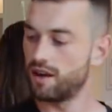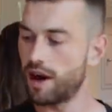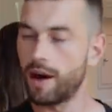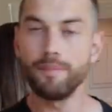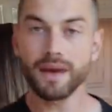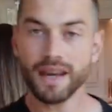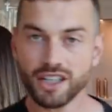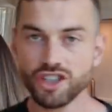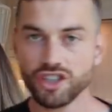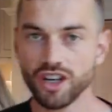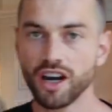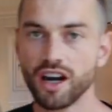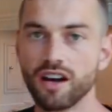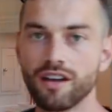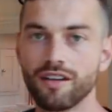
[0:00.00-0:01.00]
a mixture
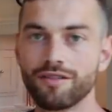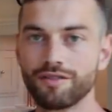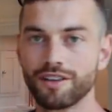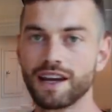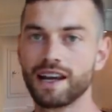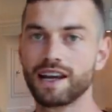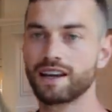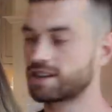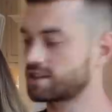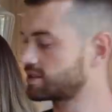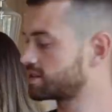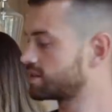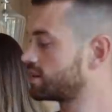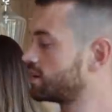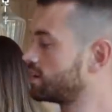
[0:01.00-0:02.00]
of
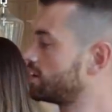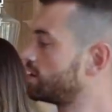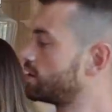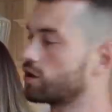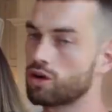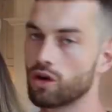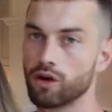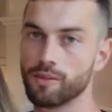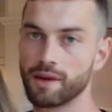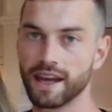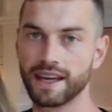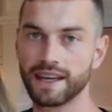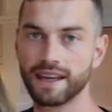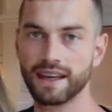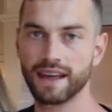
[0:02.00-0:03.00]
Felix,
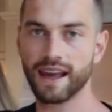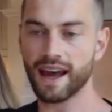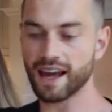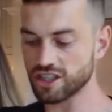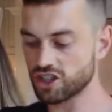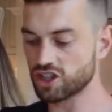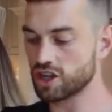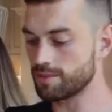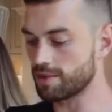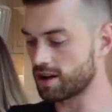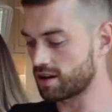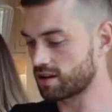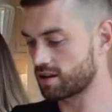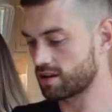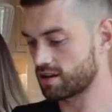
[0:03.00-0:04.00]
Gourmet, and
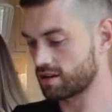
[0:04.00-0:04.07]
Sheba.